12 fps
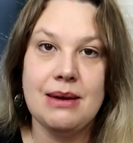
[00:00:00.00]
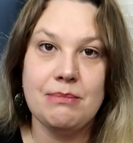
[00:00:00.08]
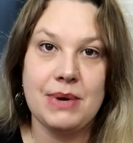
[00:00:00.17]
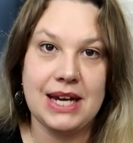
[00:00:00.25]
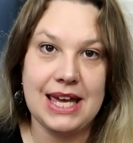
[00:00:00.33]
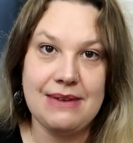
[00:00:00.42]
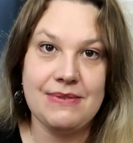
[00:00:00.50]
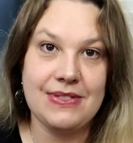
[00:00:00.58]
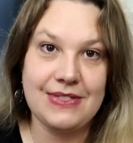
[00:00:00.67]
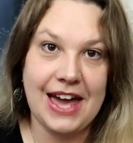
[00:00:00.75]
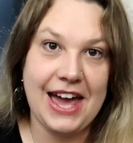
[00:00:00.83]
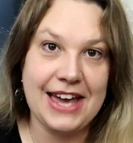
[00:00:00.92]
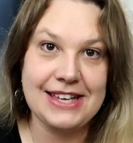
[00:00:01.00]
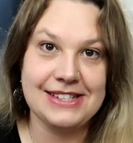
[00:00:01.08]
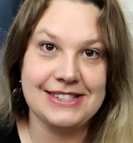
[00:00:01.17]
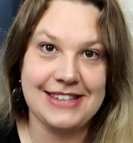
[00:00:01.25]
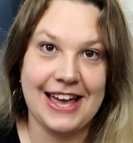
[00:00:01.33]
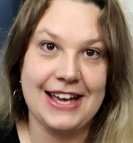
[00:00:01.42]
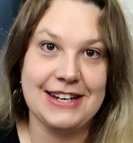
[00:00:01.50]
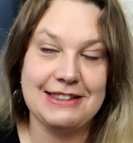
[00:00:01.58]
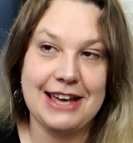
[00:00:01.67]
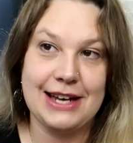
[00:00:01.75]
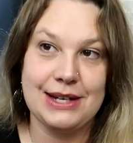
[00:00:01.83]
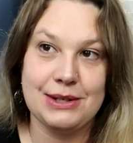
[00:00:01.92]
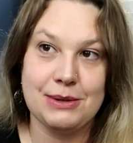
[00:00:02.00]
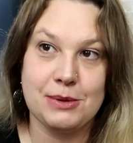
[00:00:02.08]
But even they said that